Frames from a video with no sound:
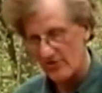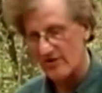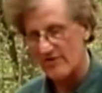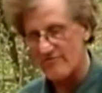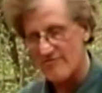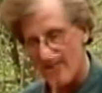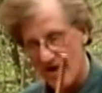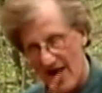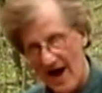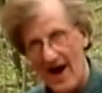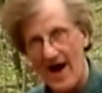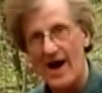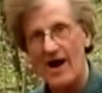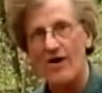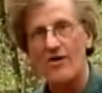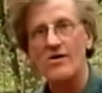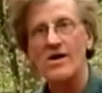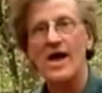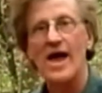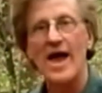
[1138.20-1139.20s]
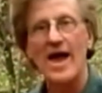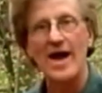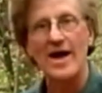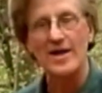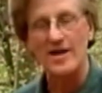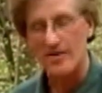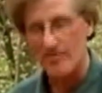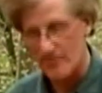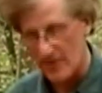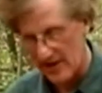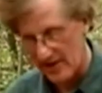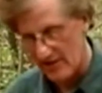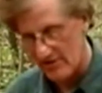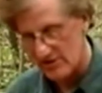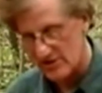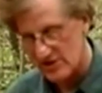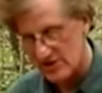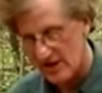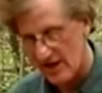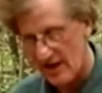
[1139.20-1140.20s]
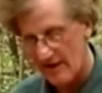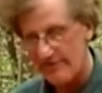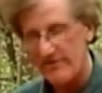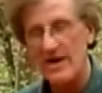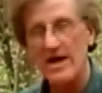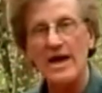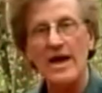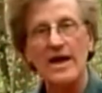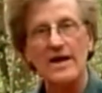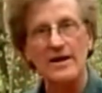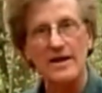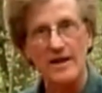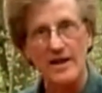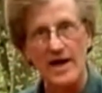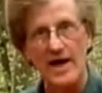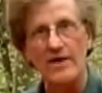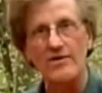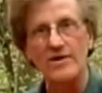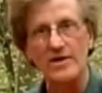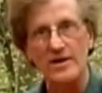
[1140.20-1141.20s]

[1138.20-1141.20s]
now adding bigger stuff and allowing the